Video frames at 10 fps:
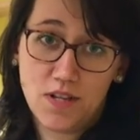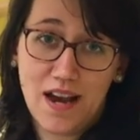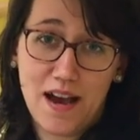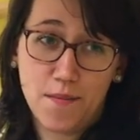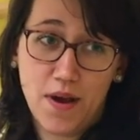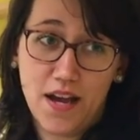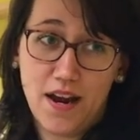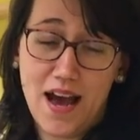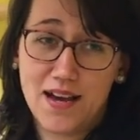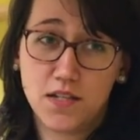come
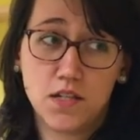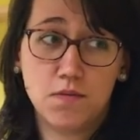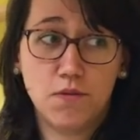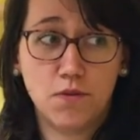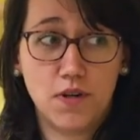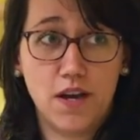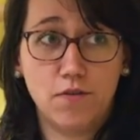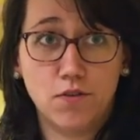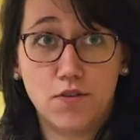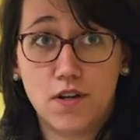and ask me what i
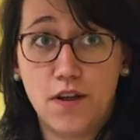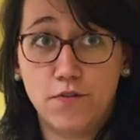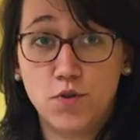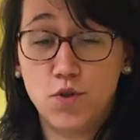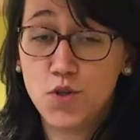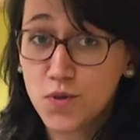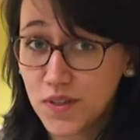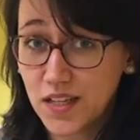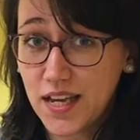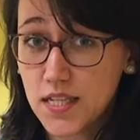would love to do
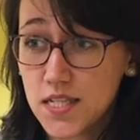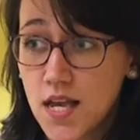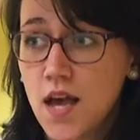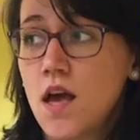with kids